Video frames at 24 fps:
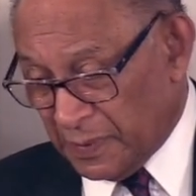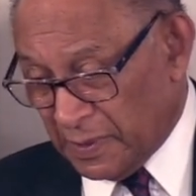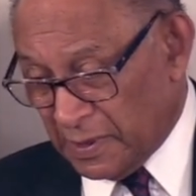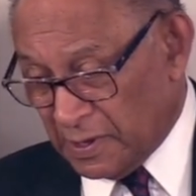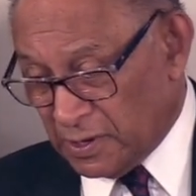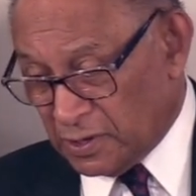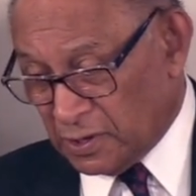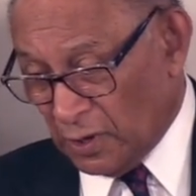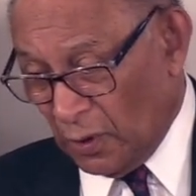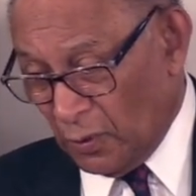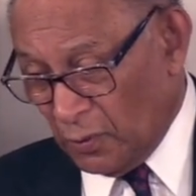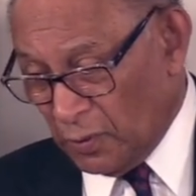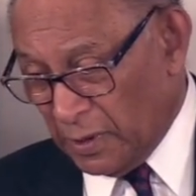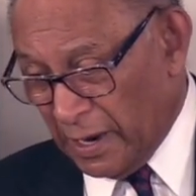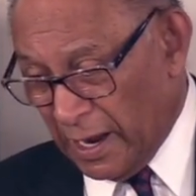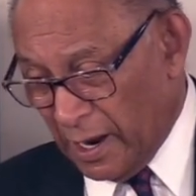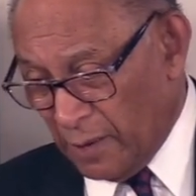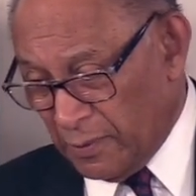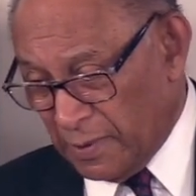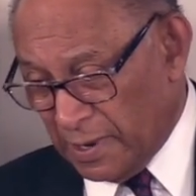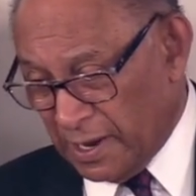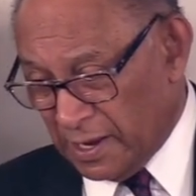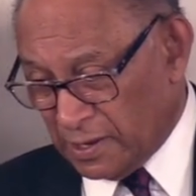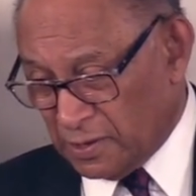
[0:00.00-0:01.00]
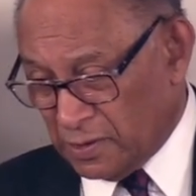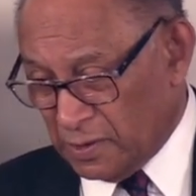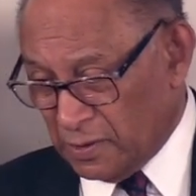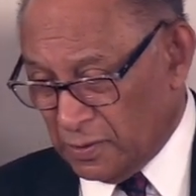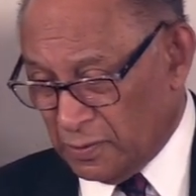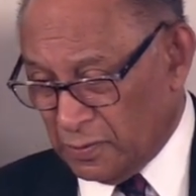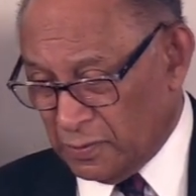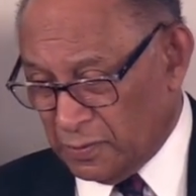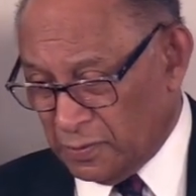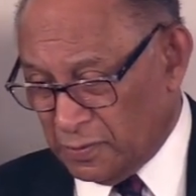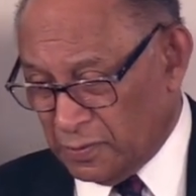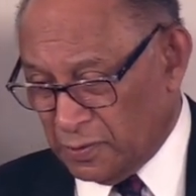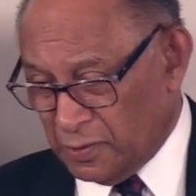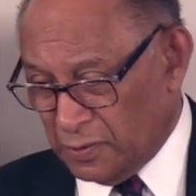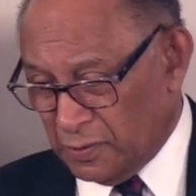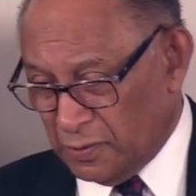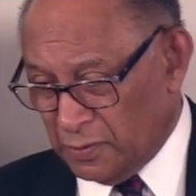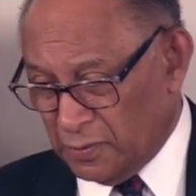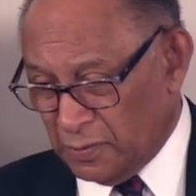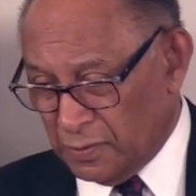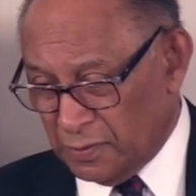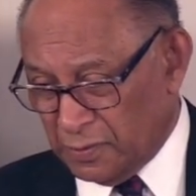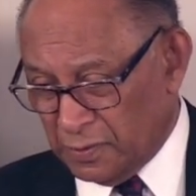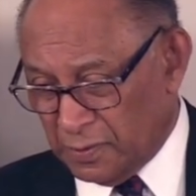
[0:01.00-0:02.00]
So now we get to,
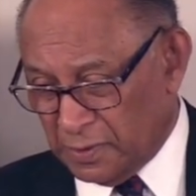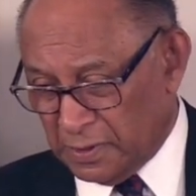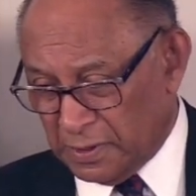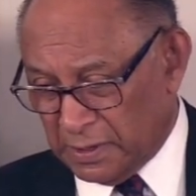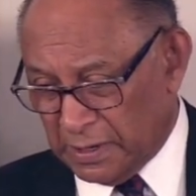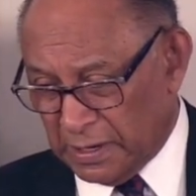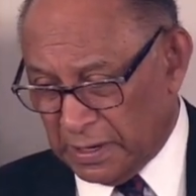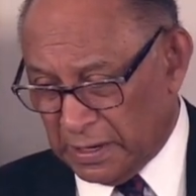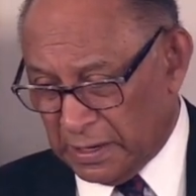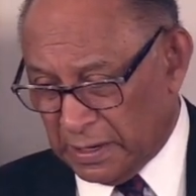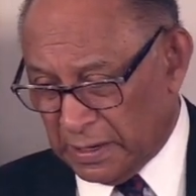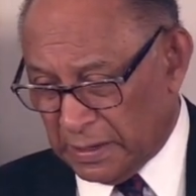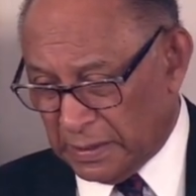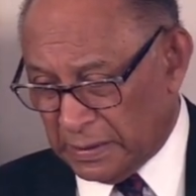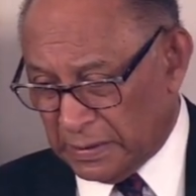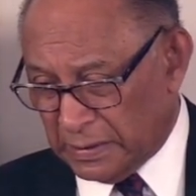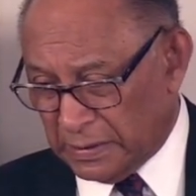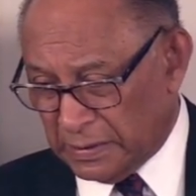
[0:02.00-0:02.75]
to uh,